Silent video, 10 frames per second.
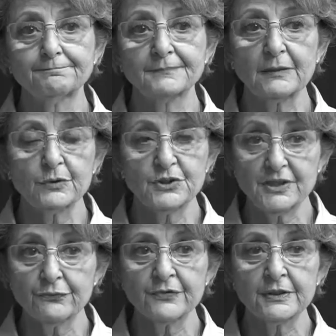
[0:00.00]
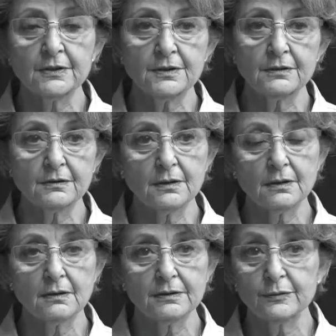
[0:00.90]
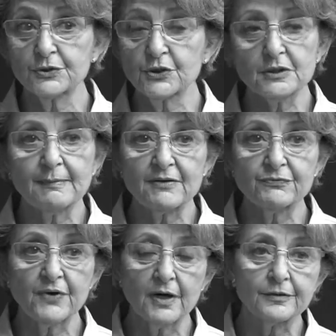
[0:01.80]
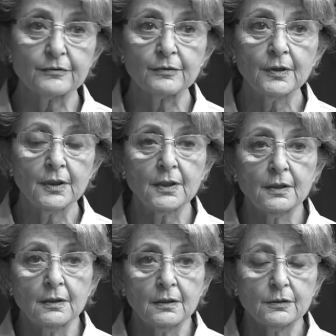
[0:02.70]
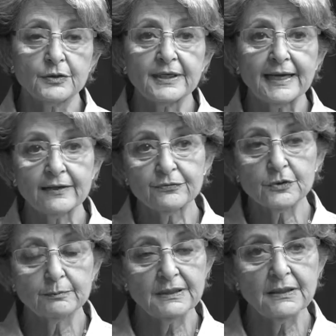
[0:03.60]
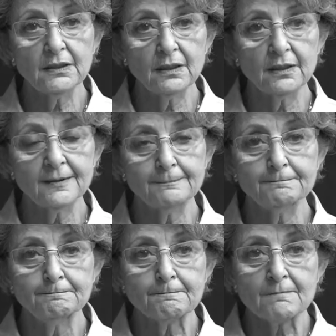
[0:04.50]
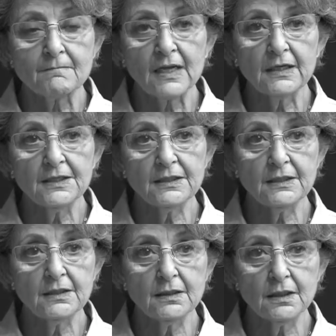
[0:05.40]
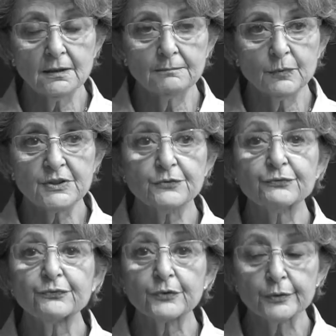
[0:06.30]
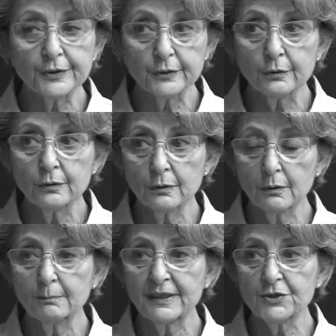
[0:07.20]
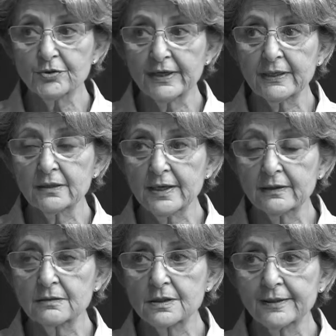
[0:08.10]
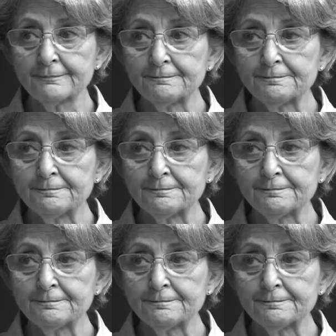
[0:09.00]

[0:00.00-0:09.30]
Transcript: It was different. There was just my father looking after me. He was a furrier by trade, and